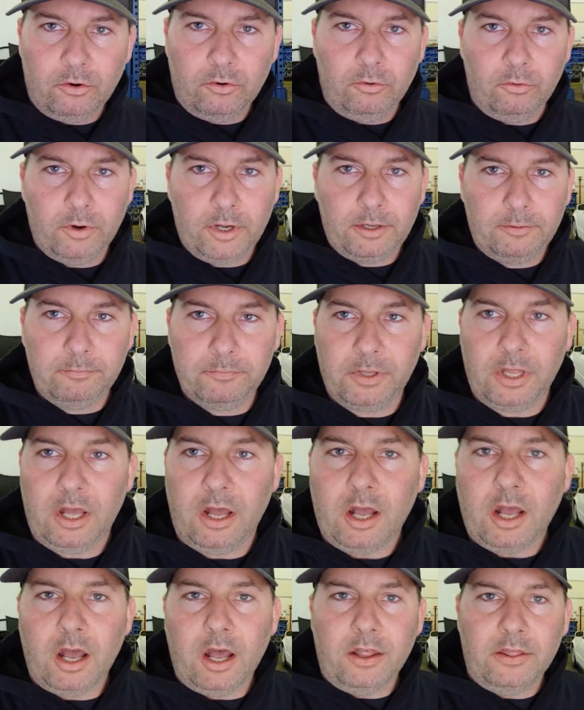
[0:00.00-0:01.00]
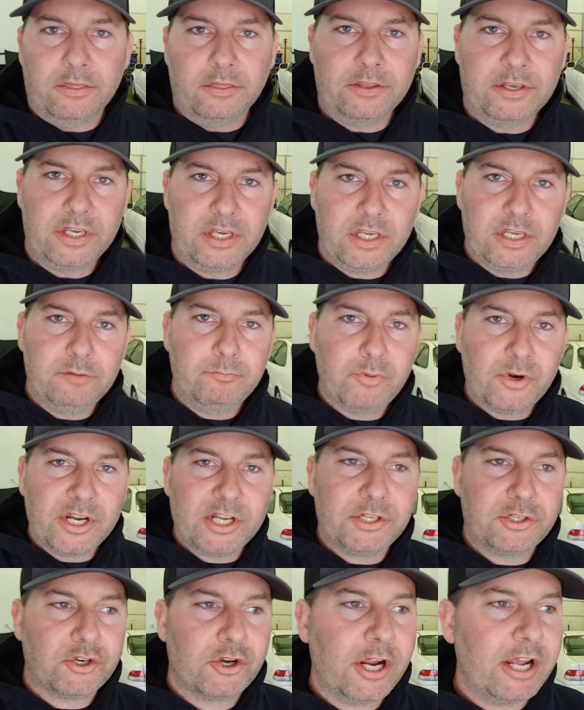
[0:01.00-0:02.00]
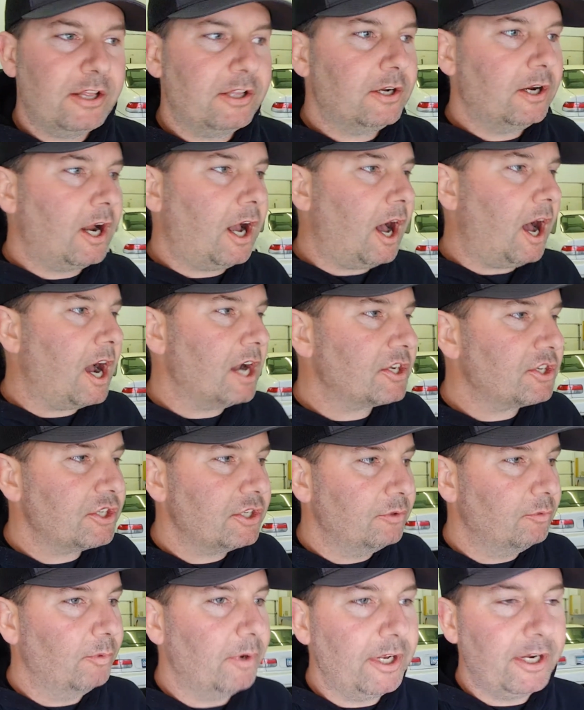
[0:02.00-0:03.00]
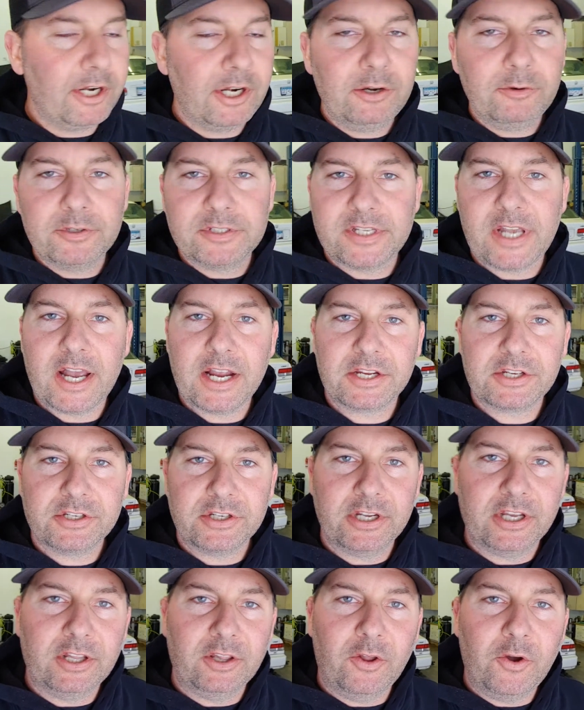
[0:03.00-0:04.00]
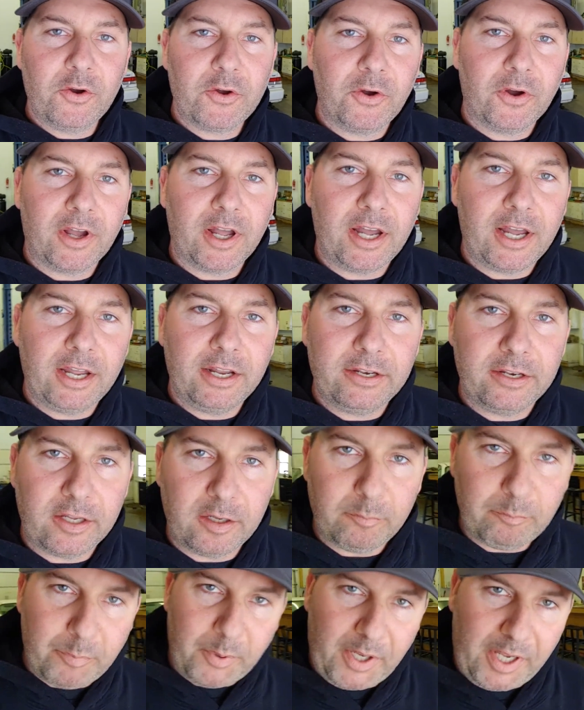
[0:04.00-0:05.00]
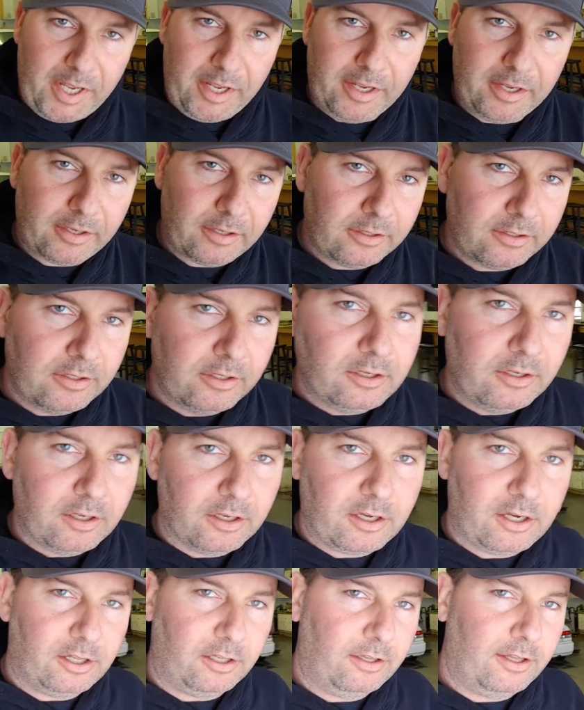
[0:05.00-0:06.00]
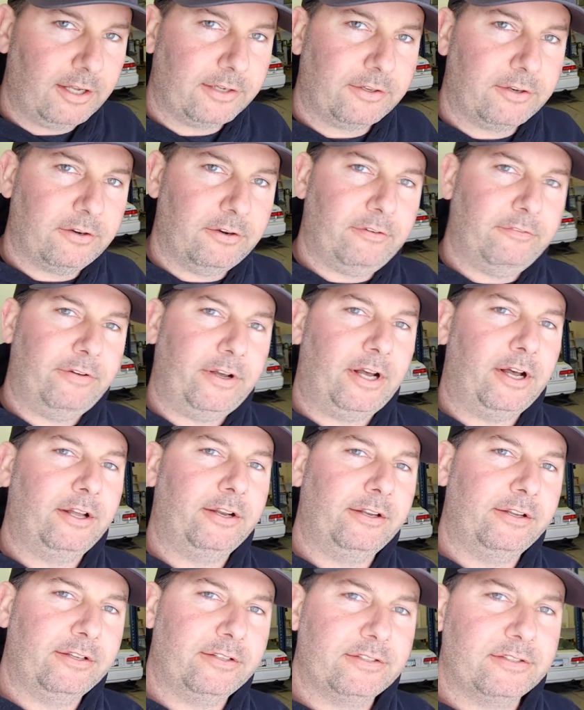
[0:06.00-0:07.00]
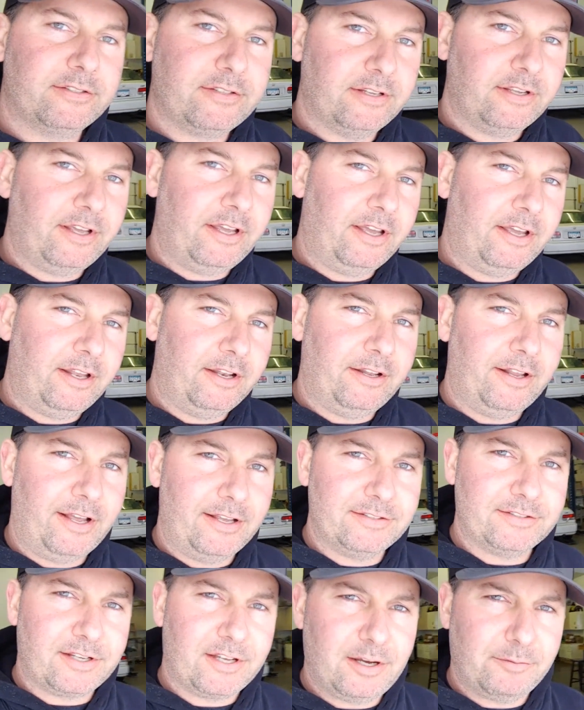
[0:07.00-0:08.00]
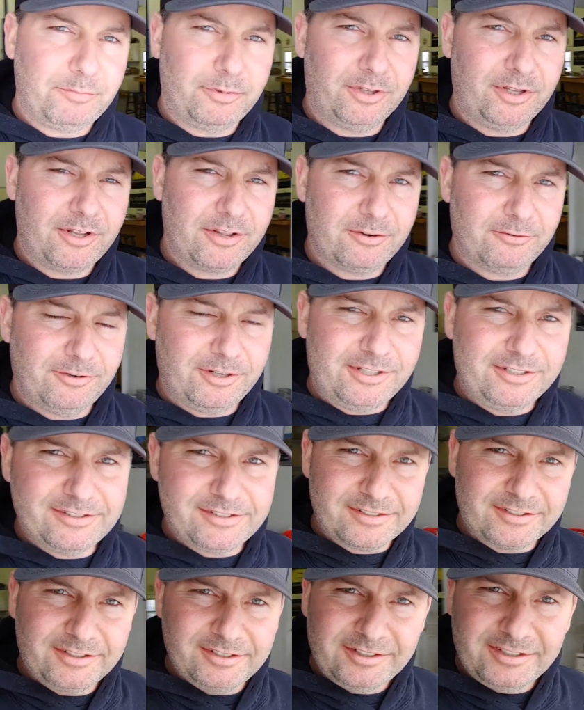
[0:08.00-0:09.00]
Well, the Bring a Trailer auction winner was actually a local guy named Pang, collector of Hondas, and has a couple other ones.